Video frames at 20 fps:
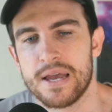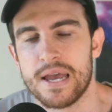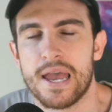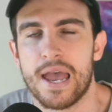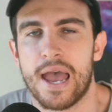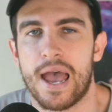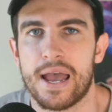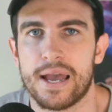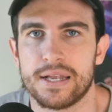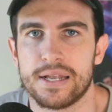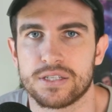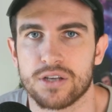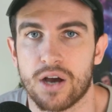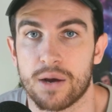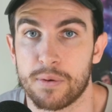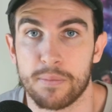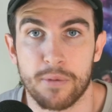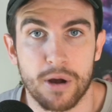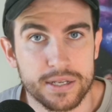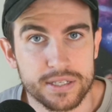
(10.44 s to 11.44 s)
and I'm a
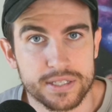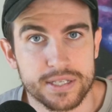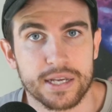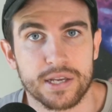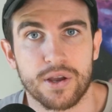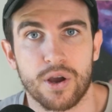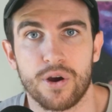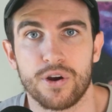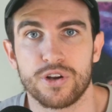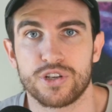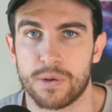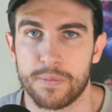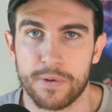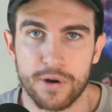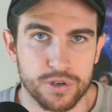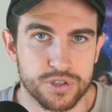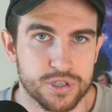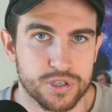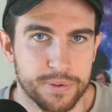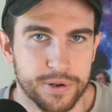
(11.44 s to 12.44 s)
mindset coach. I'm an
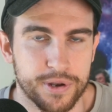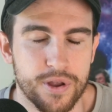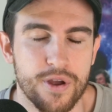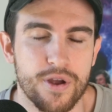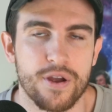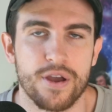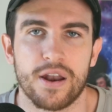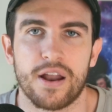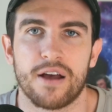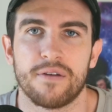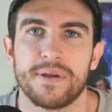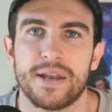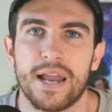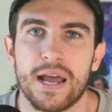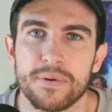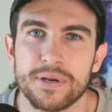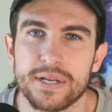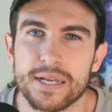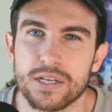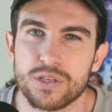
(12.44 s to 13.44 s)
entrepreneur and I've been able
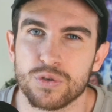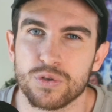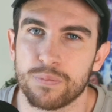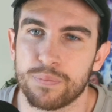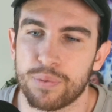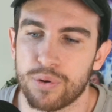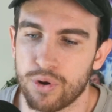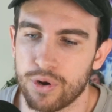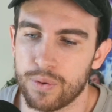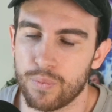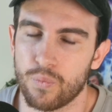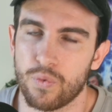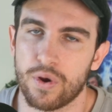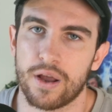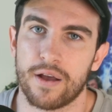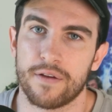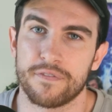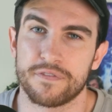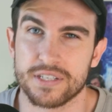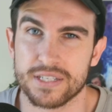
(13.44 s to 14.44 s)
to get to a point where
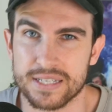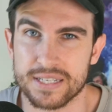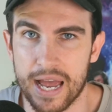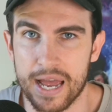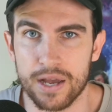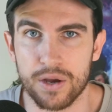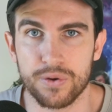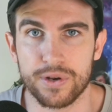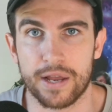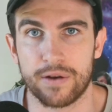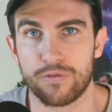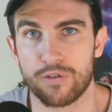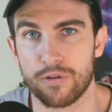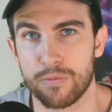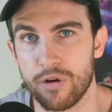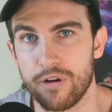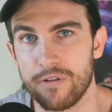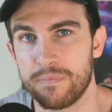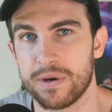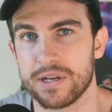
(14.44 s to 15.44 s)
I've scaled and
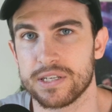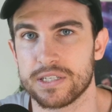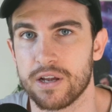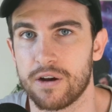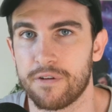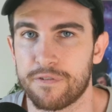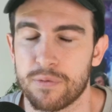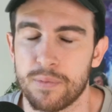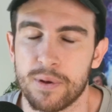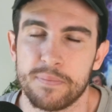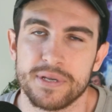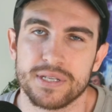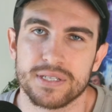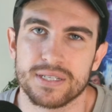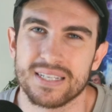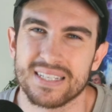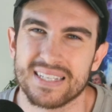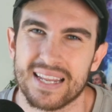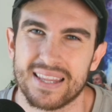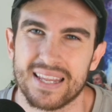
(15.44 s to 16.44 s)
removed myself from a
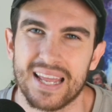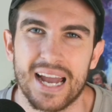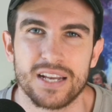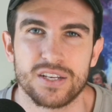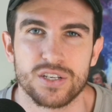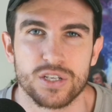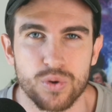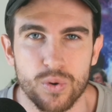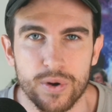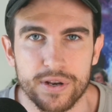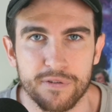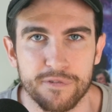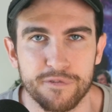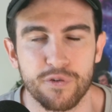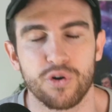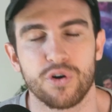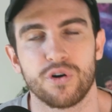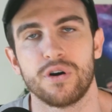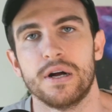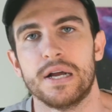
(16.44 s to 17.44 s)
business at the age of
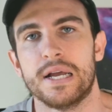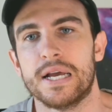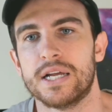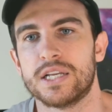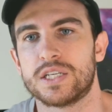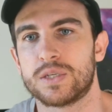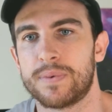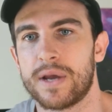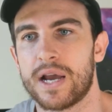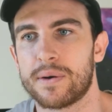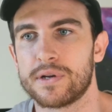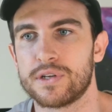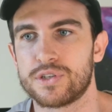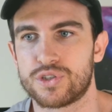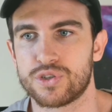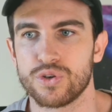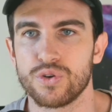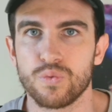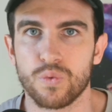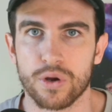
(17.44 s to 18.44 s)
24 to be able to
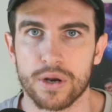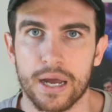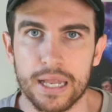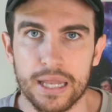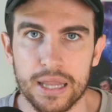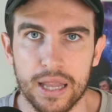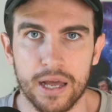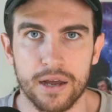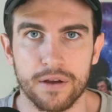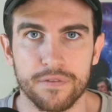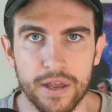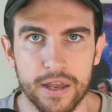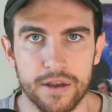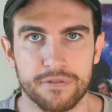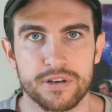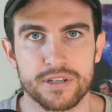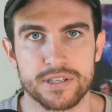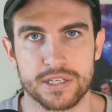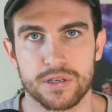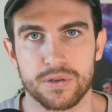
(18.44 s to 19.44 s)
do what I love every
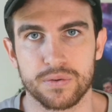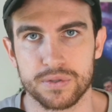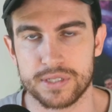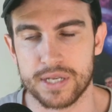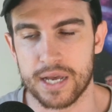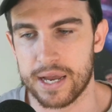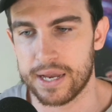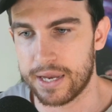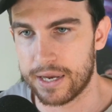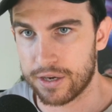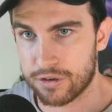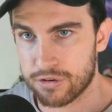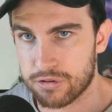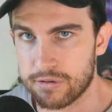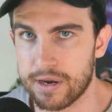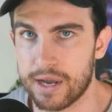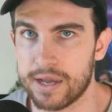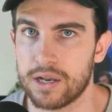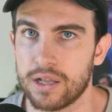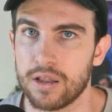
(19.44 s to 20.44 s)
single day and
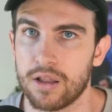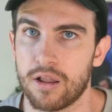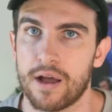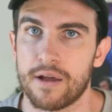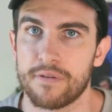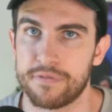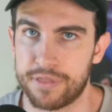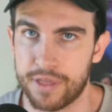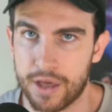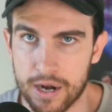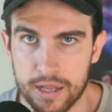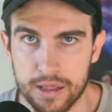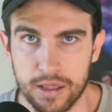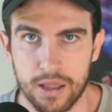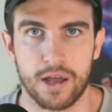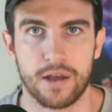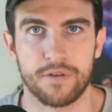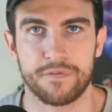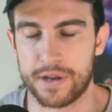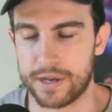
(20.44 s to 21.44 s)
create a life that I
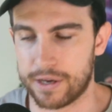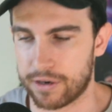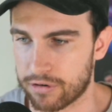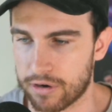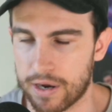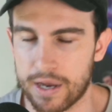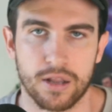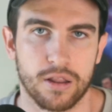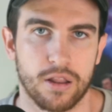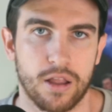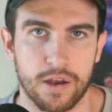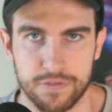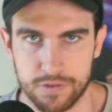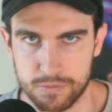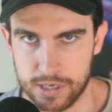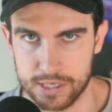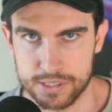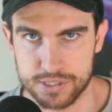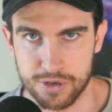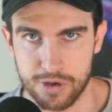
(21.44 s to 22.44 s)
love and create a life on
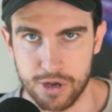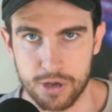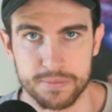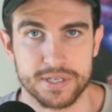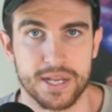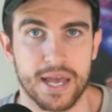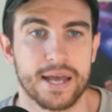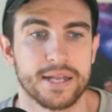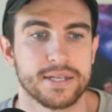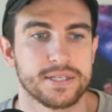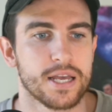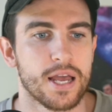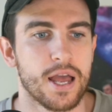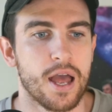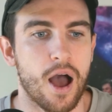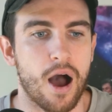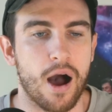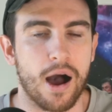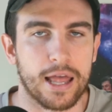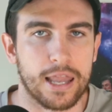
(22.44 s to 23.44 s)
my terms. And
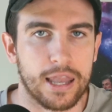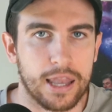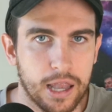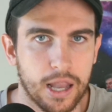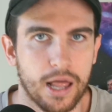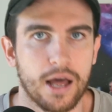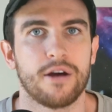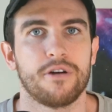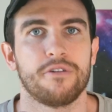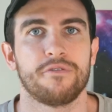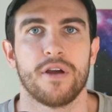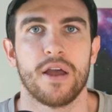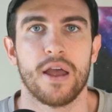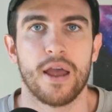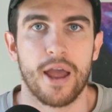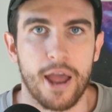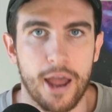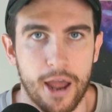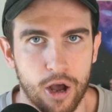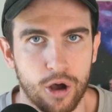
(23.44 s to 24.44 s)
I love
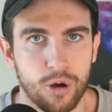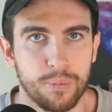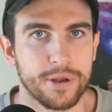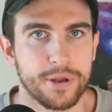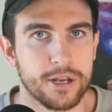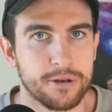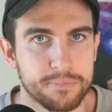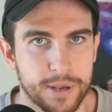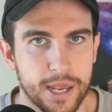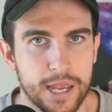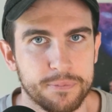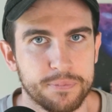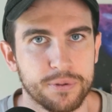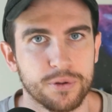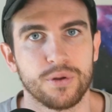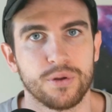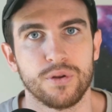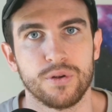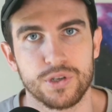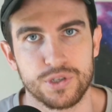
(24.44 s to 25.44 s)
helping
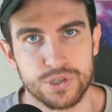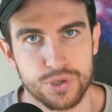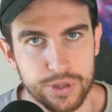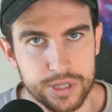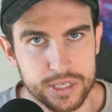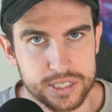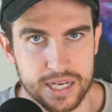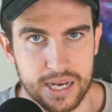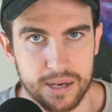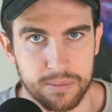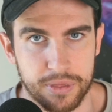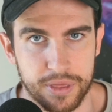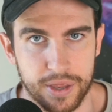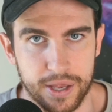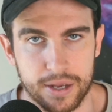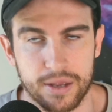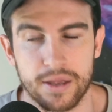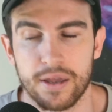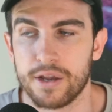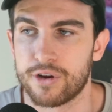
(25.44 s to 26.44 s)
people do the same thing,
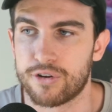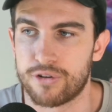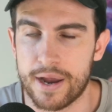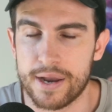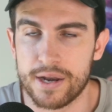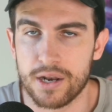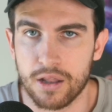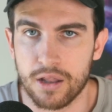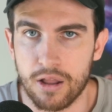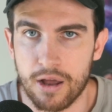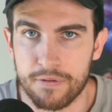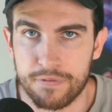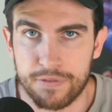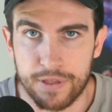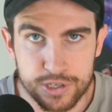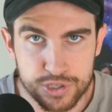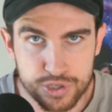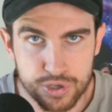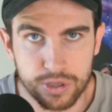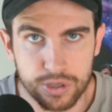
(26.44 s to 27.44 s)
creating a life
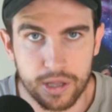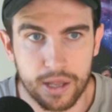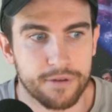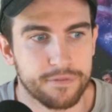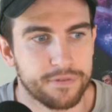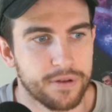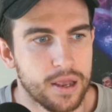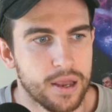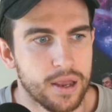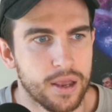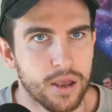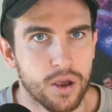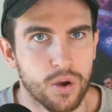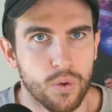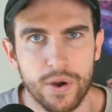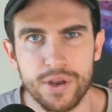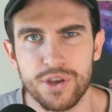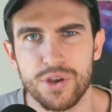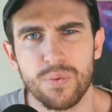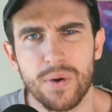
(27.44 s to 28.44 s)
that you love,
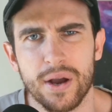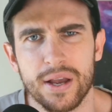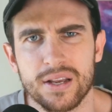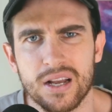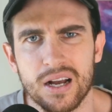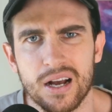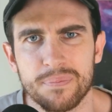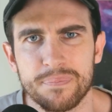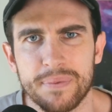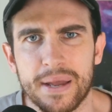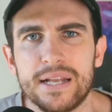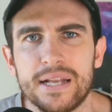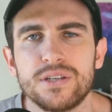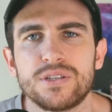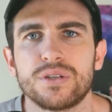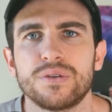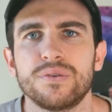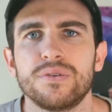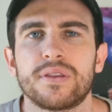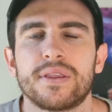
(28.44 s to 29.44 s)
where you wake up and
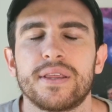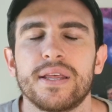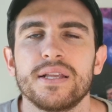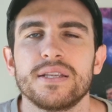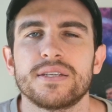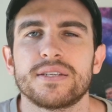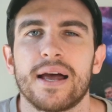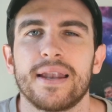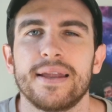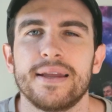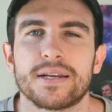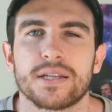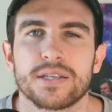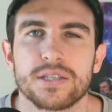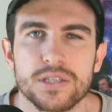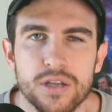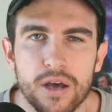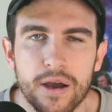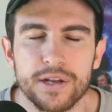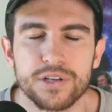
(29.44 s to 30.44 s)
do things that
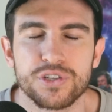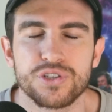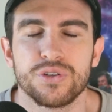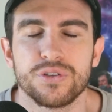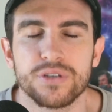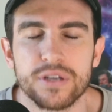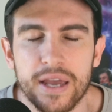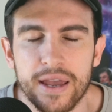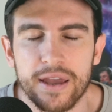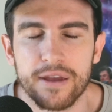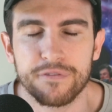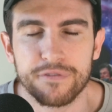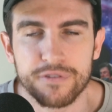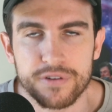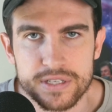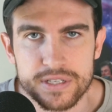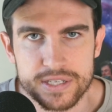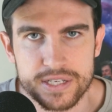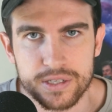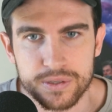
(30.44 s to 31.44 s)
excite you every
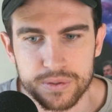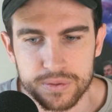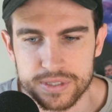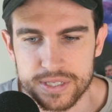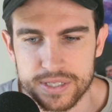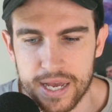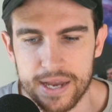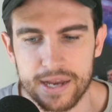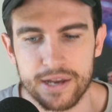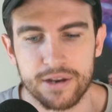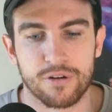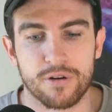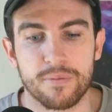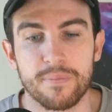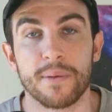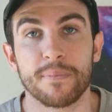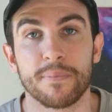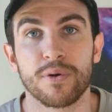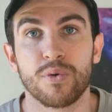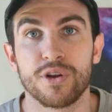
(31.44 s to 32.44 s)
single day.
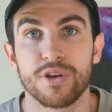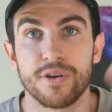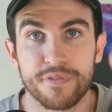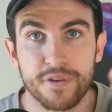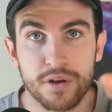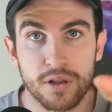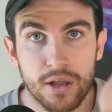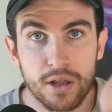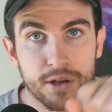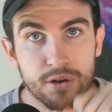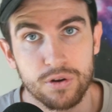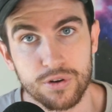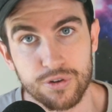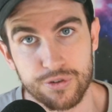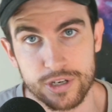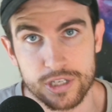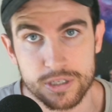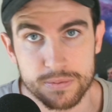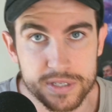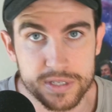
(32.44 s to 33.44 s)
Remember what you felt like on
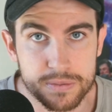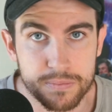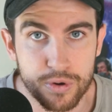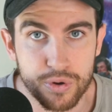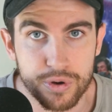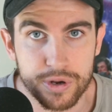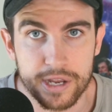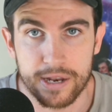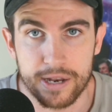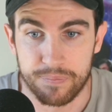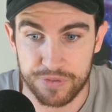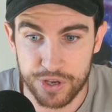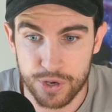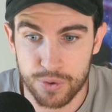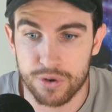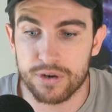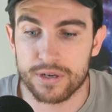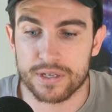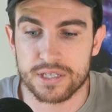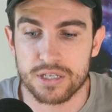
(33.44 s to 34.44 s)
Christmas morning? You were
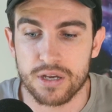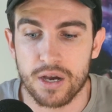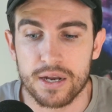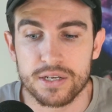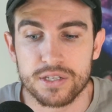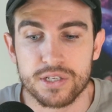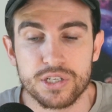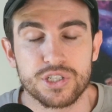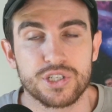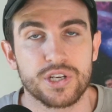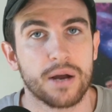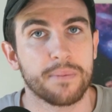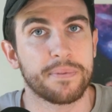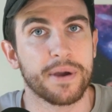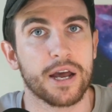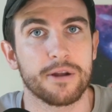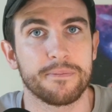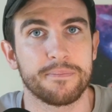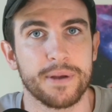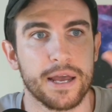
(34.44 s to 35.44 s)
excited to jump out
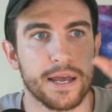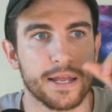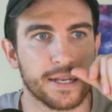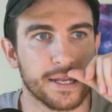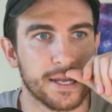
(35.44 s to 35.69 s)
of bed